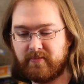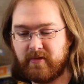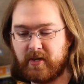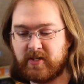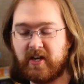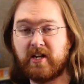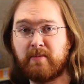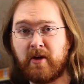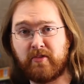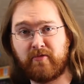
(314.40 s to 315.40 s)
excited
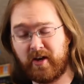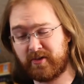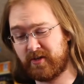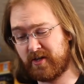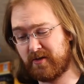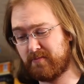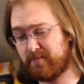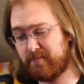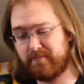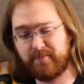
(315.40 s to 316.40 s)
about the fact that
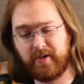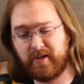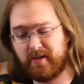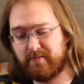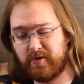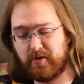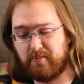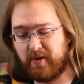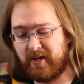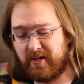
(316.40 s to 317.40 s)
you can
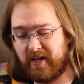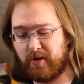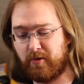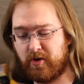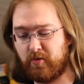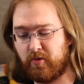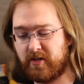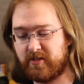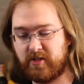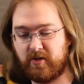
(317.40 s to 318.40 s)
play it anywhere you
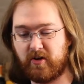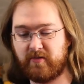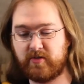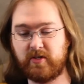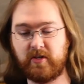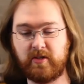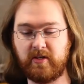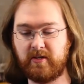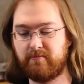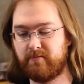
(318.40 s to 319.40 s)
want.
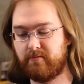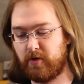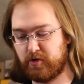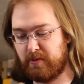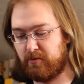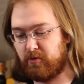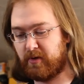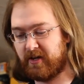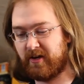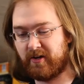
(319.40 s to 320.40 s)
Obviously most people would
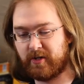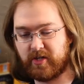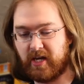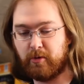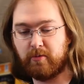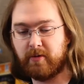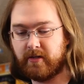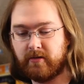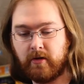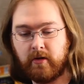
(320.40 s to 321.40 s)
play it on a table,
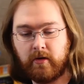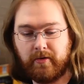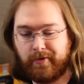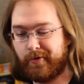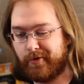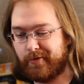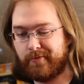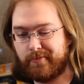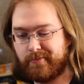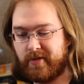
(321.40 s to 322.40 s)
but you
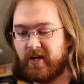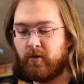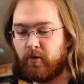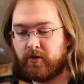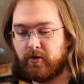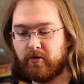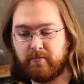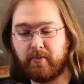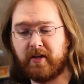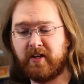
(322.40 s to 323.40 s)
could take it with you
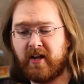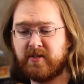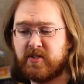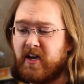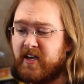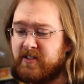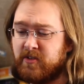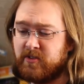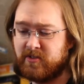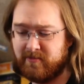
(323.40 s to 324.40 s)
and play it outside. You
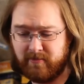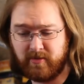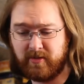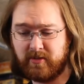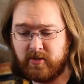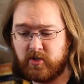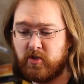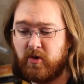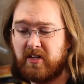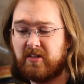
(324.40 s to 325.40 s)
could really just
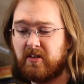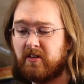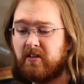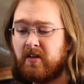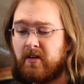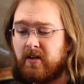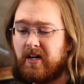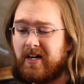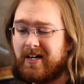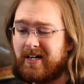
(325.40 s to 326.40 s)
do anything.
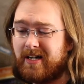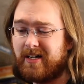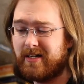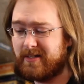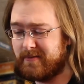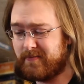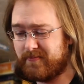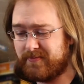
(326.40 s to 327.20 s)
That